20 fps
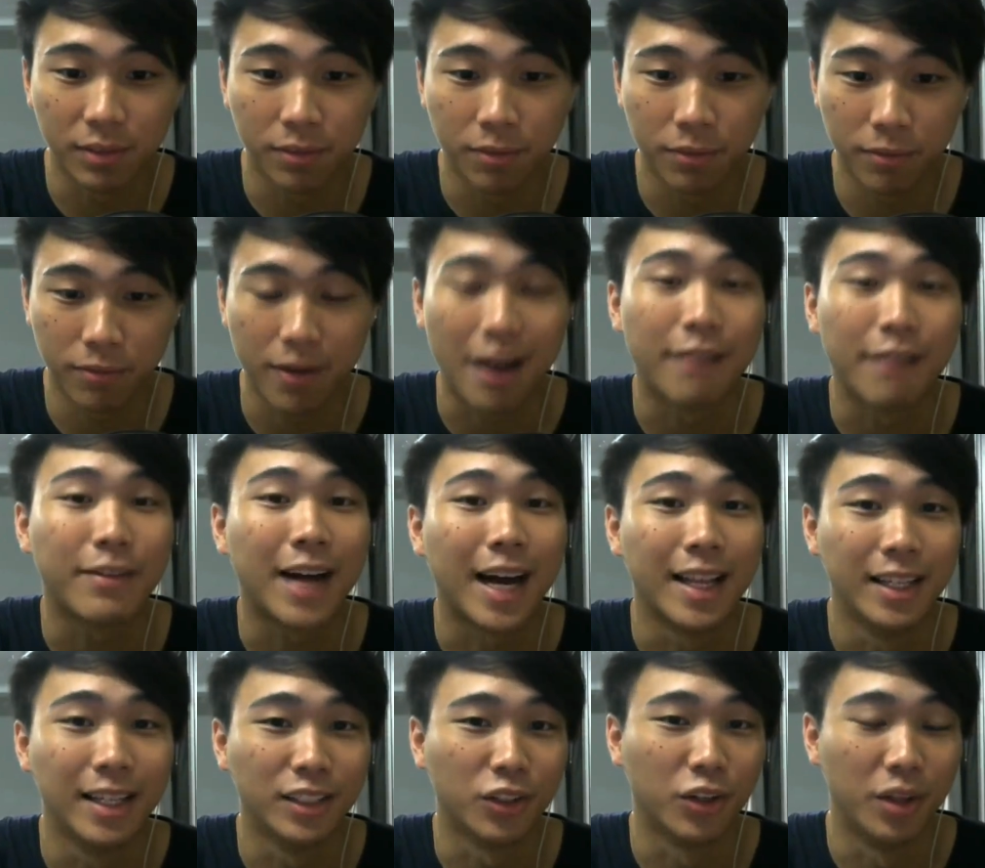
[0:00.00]
5
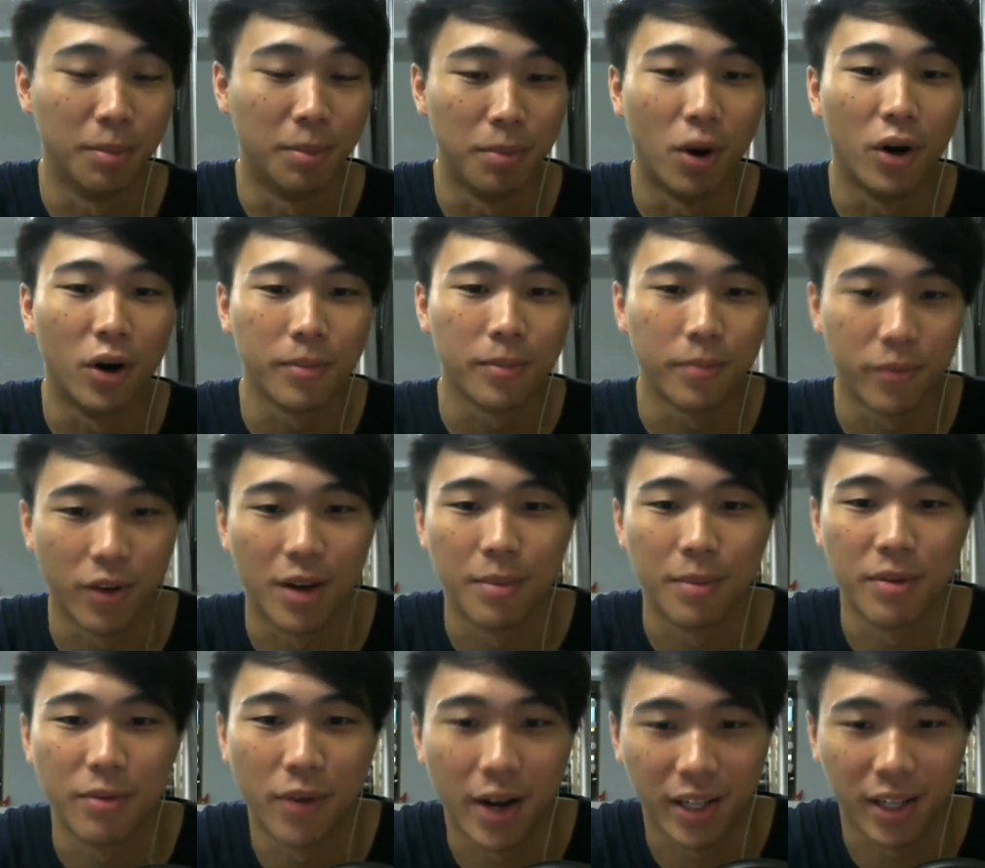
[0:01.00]
colors on the board, right,
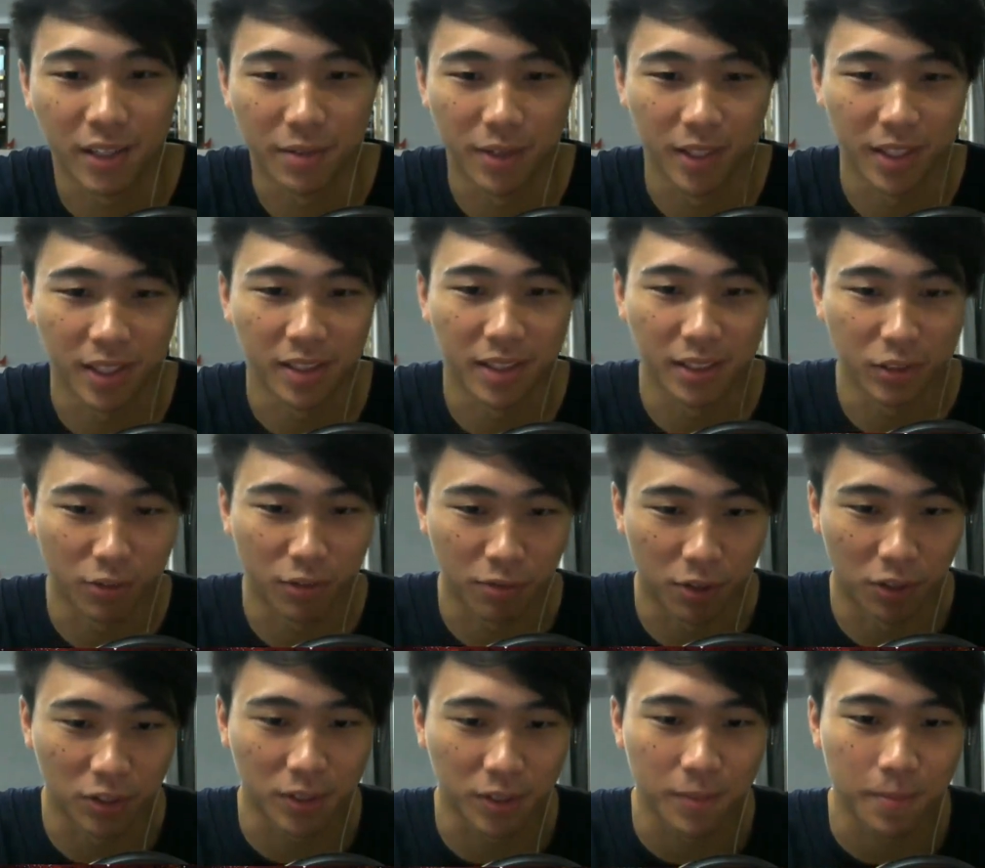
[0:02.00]
before activating this, of
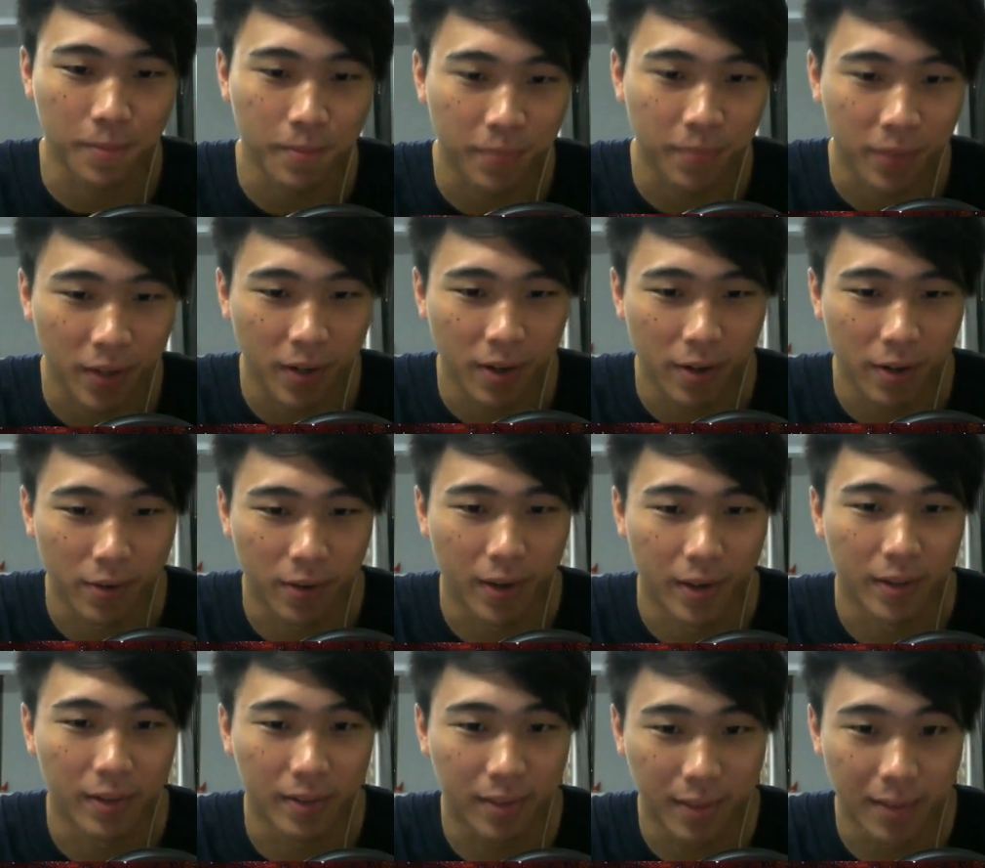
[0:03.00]
course.
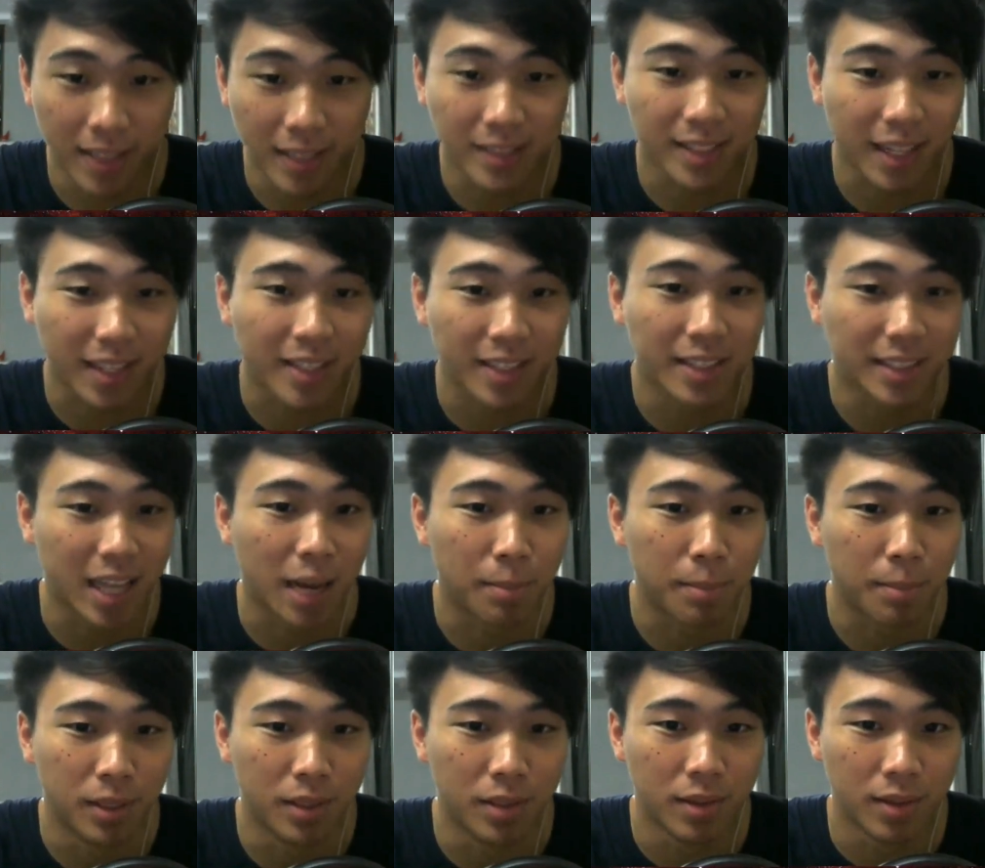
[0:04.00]
Right, things like this
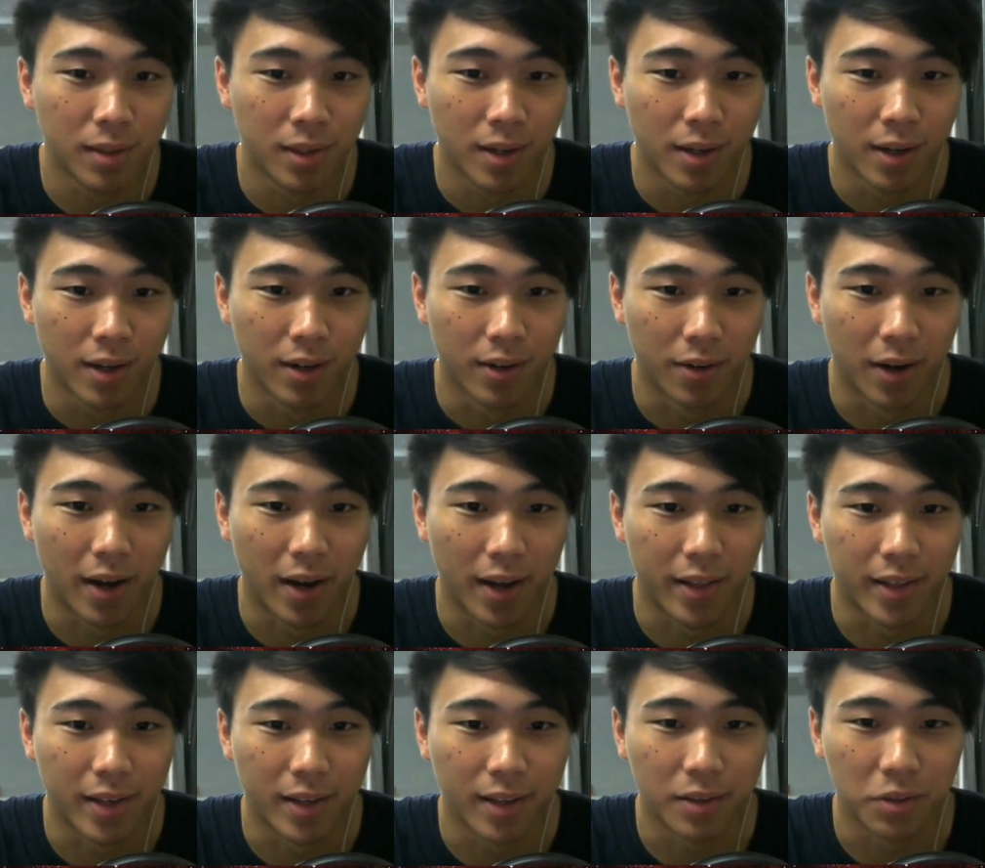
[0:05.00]
happen, right,
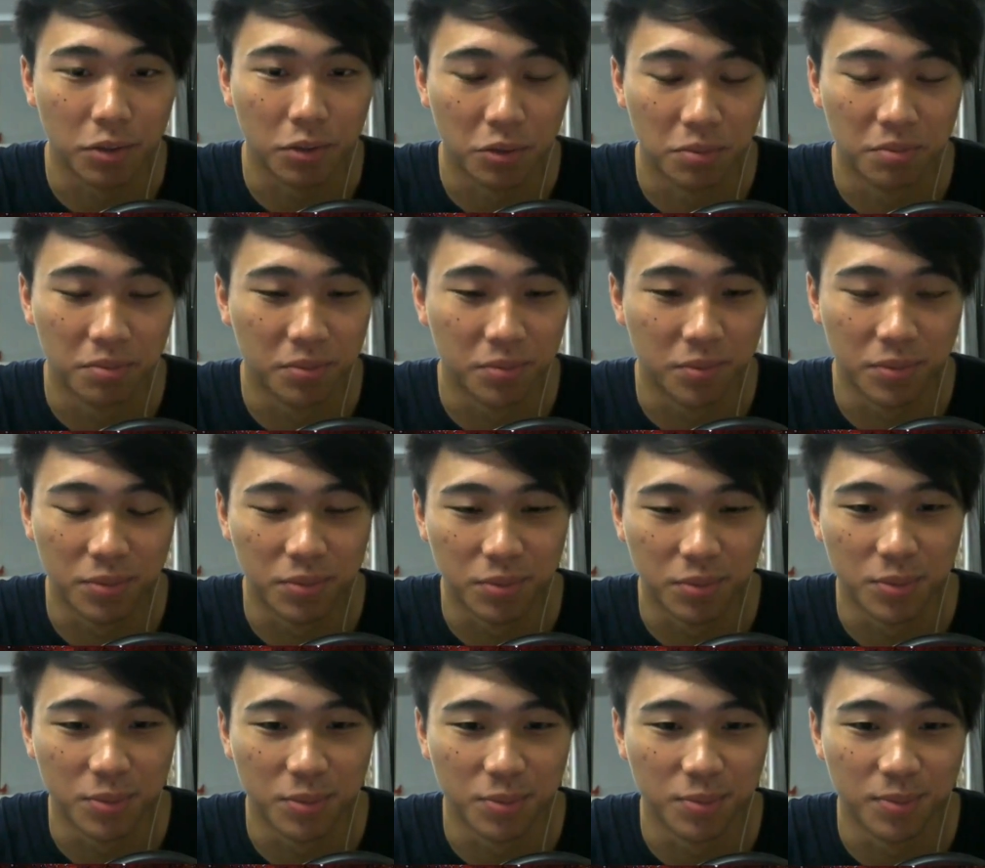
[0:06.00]
and then
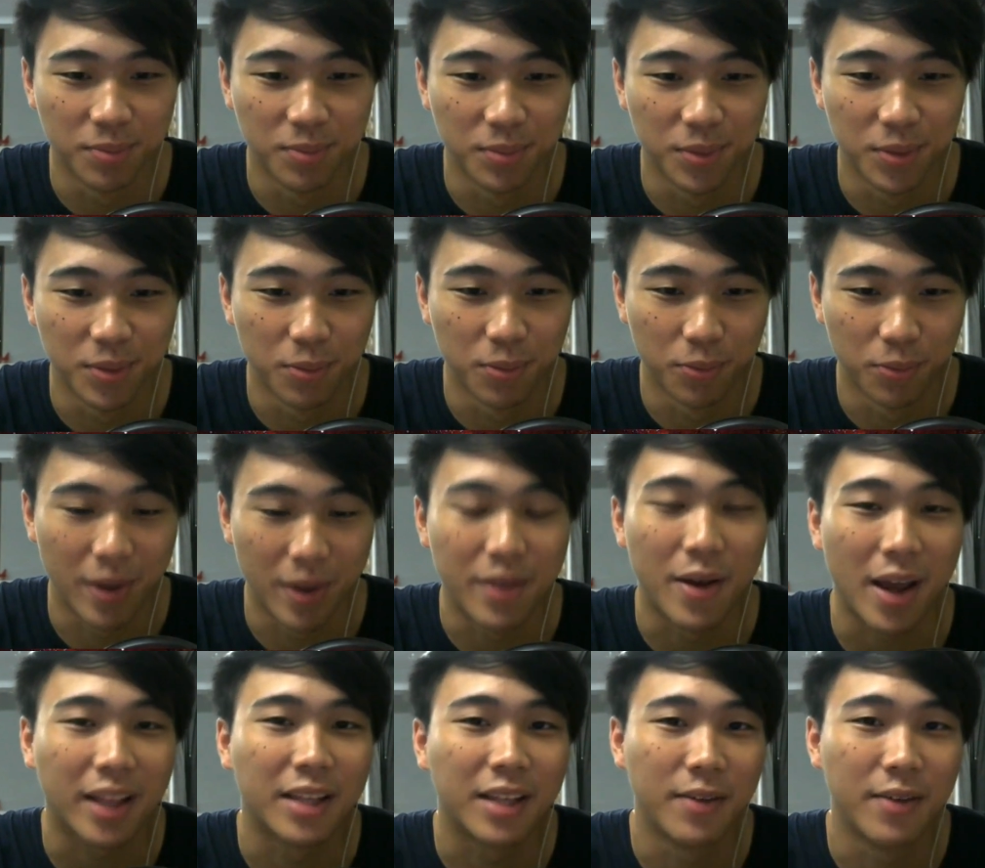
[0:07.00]
when you
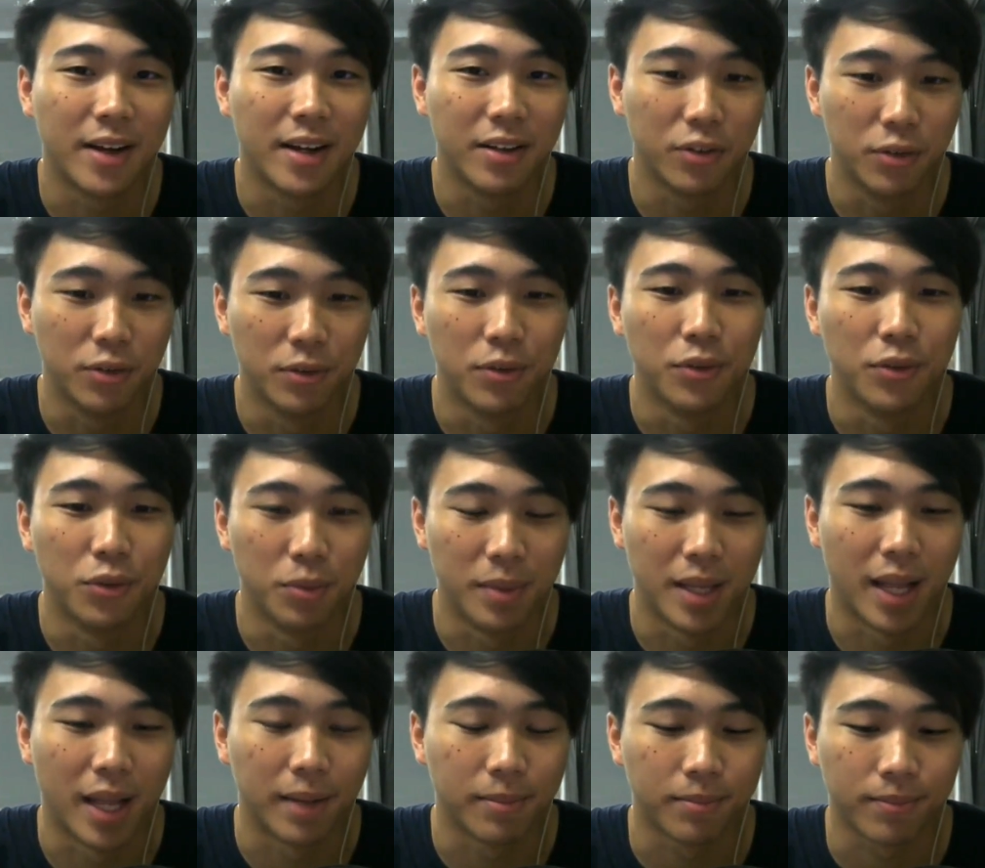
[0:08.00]
activate it, you'll
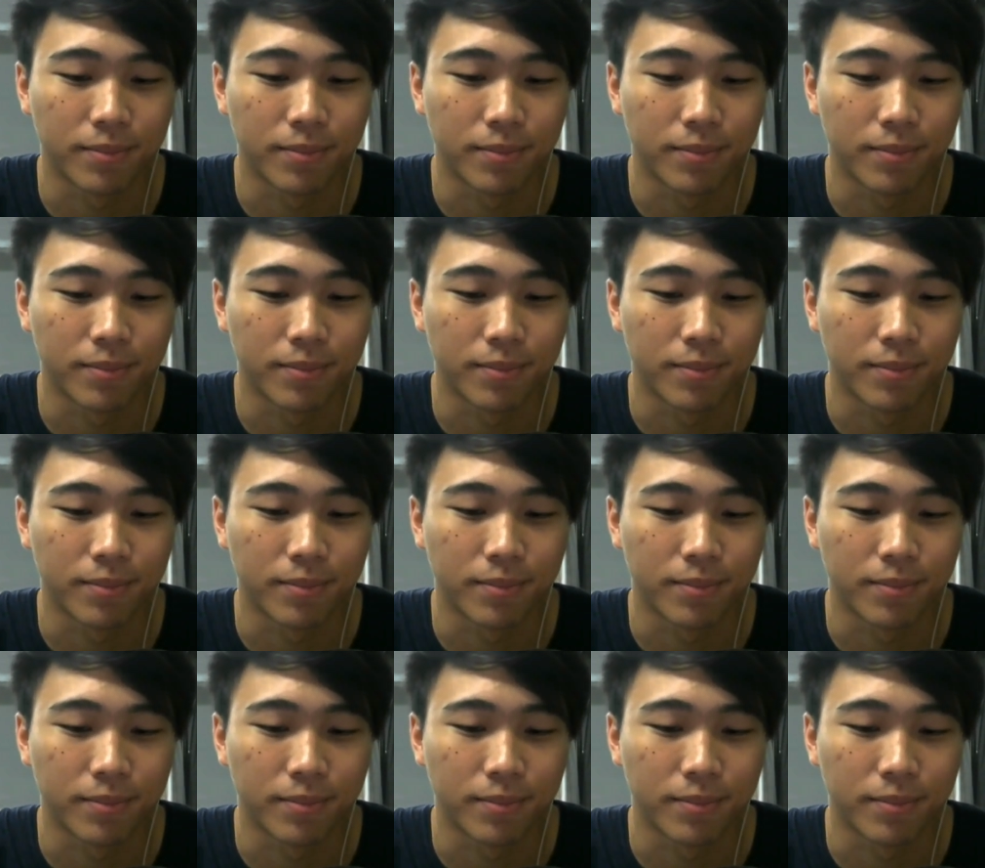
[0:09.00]
be like,